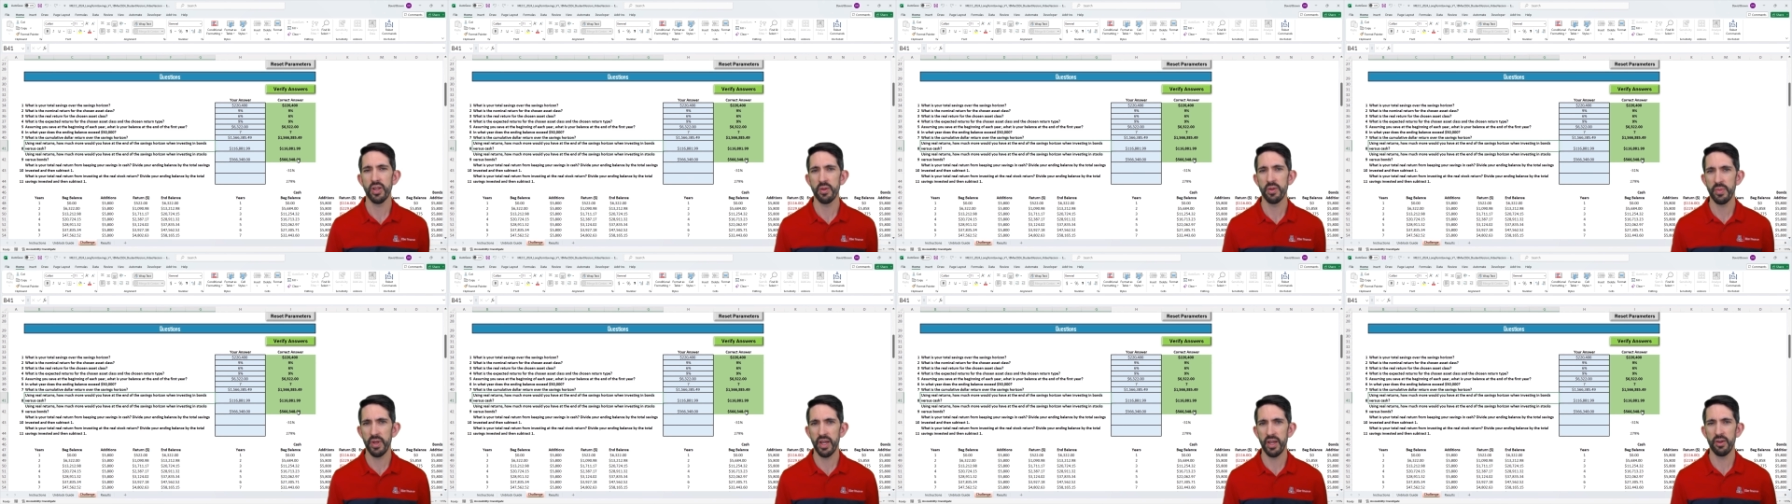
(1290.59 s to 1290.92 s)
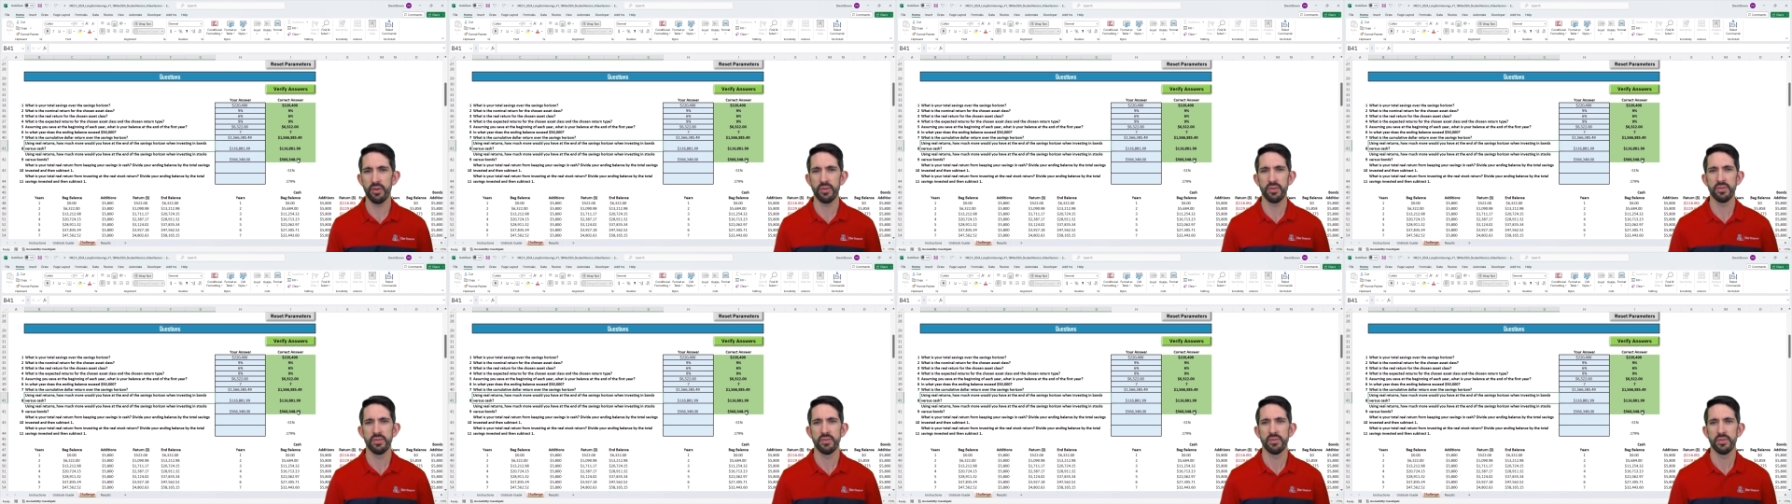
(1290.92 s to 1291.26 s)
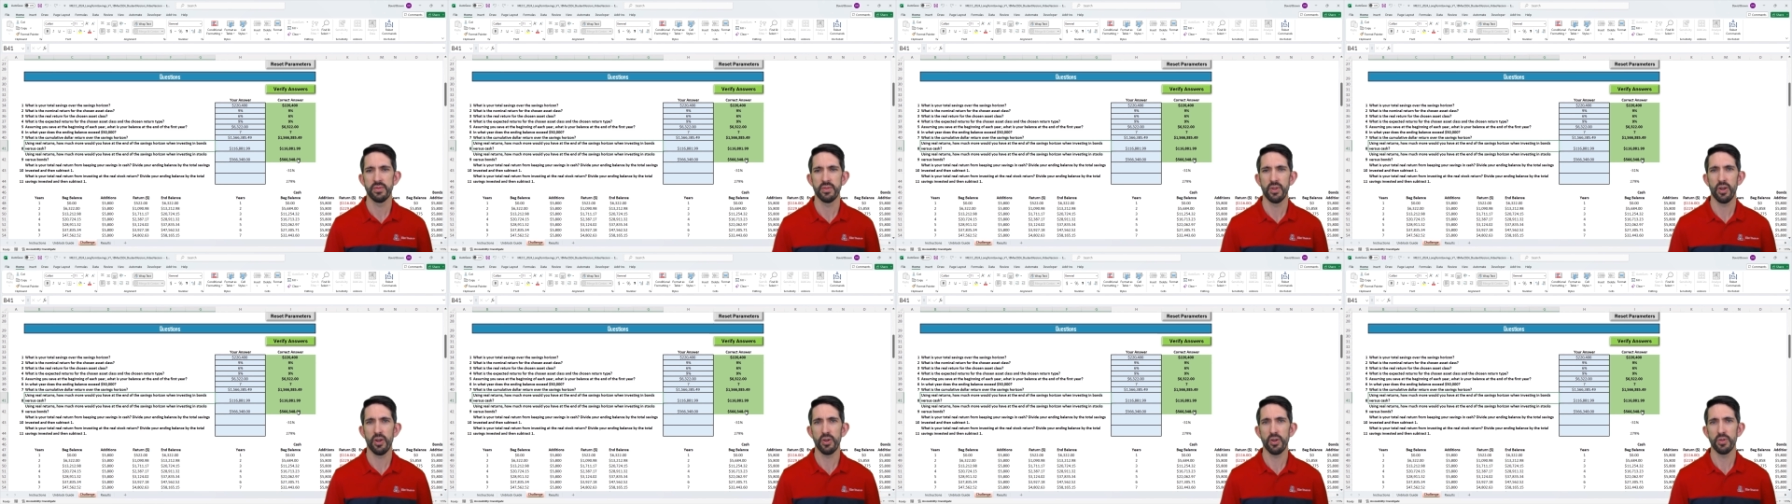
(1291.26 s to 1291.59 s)
about
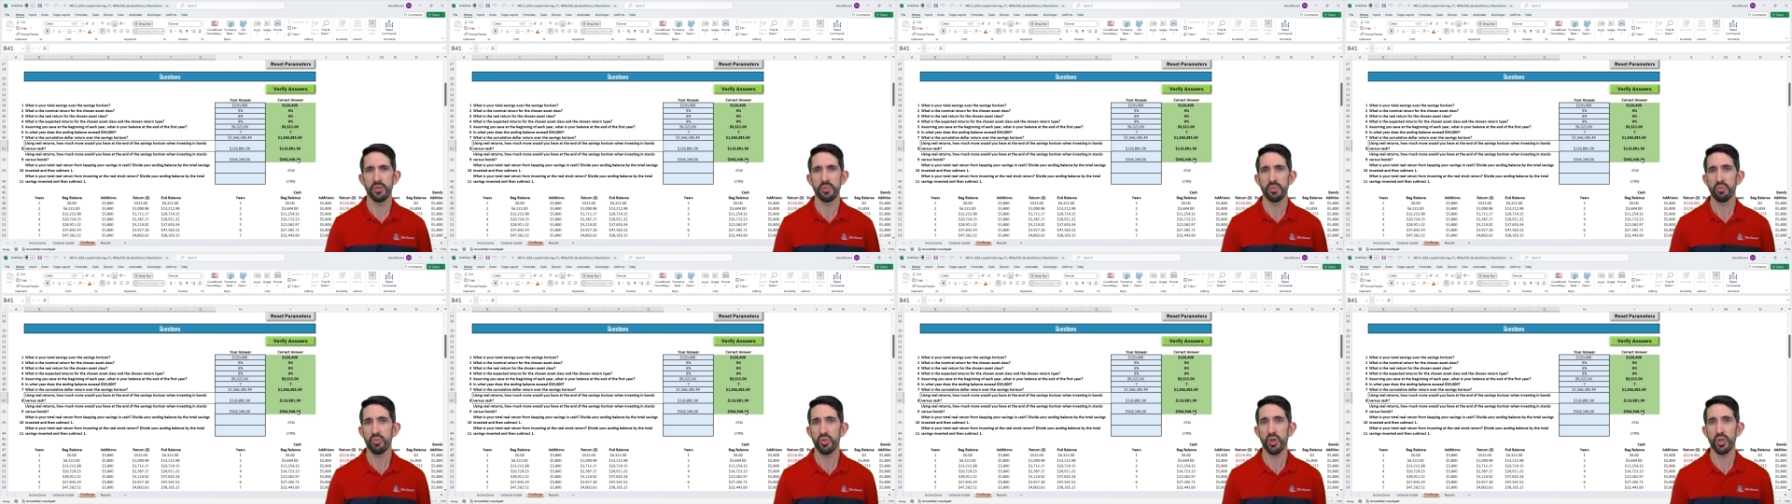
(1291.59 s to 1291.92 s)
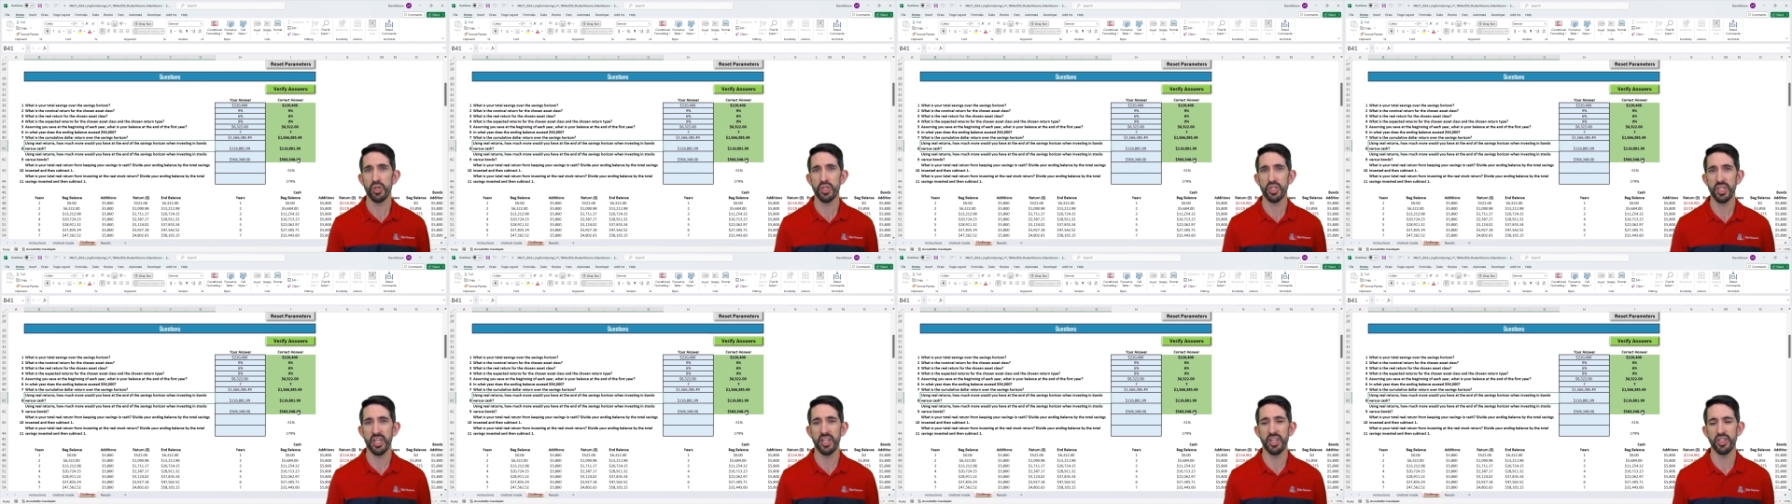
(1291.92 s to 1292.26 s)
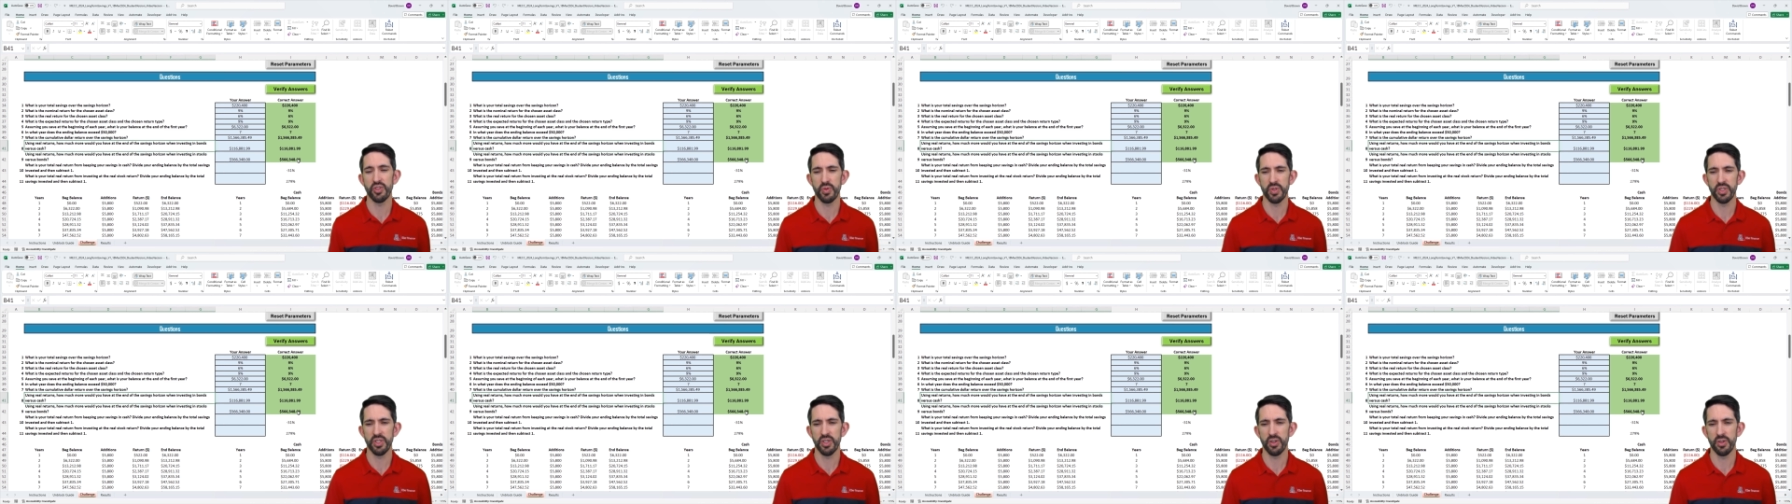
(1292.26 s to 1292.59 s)
our percentage
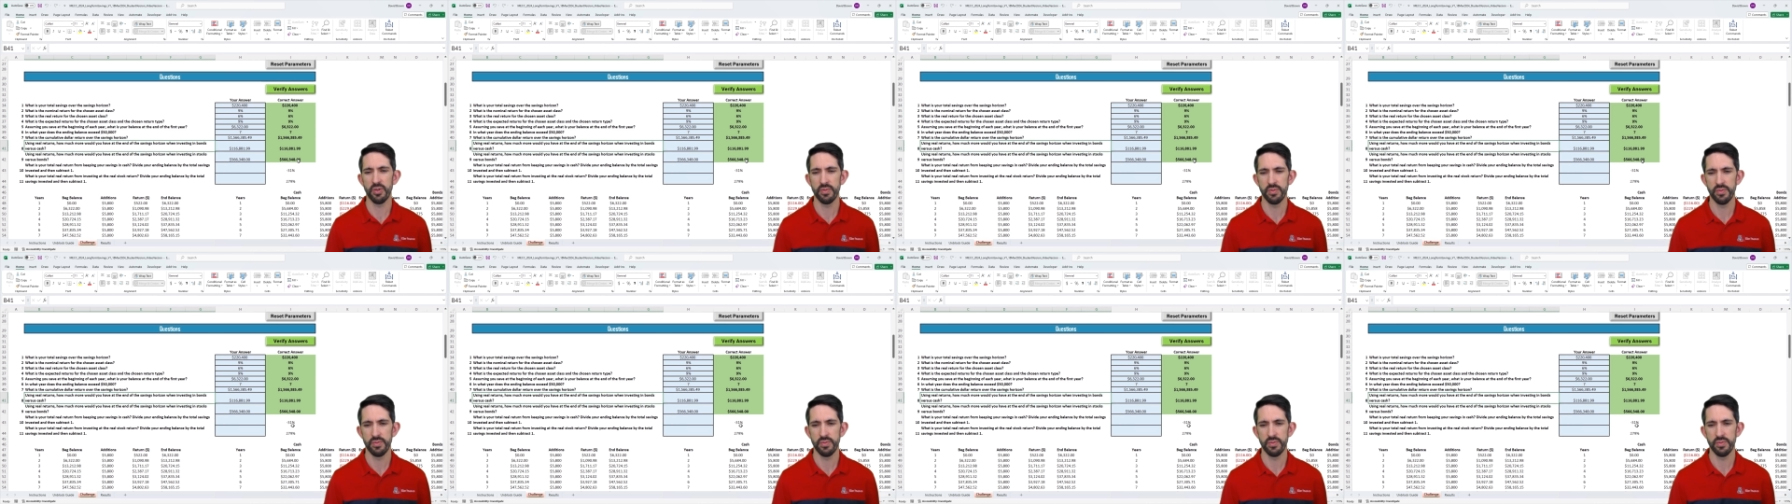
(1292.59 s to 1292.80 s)
return?